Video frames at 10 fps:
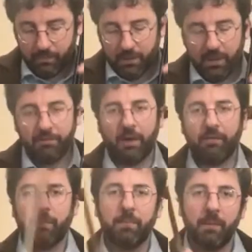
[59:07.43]
If I have
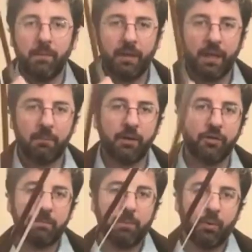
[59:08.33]
a much
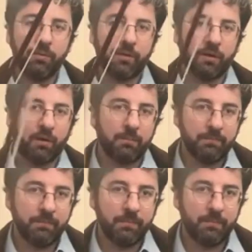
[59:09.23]
bolder,
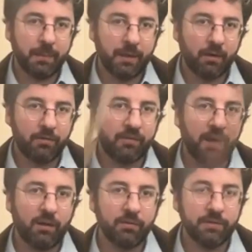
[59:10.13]
bigger
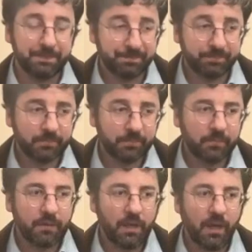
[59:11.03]
sound,
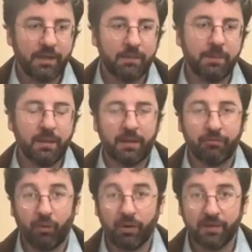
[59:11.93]
I could be like
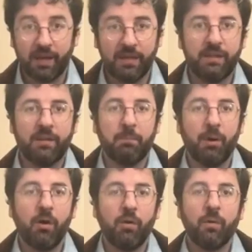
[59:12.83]
forte in the
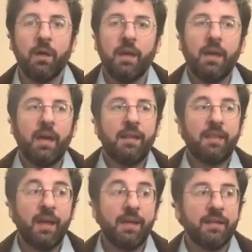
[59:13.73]
bow, and
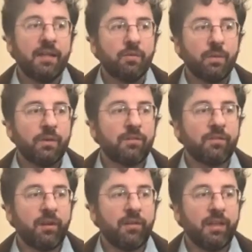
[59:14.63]
then that's when you can
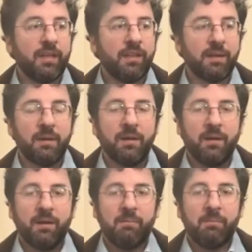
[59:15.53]
start thinking like
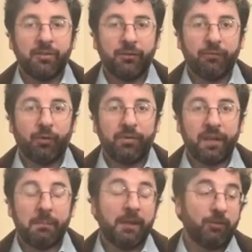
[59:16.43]
mezzo
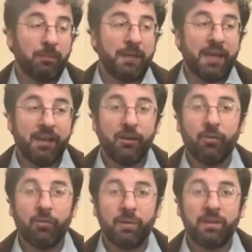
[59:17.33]
forte, mezzo piano
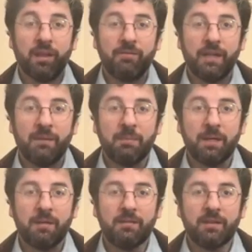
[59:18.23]
with the left hand, because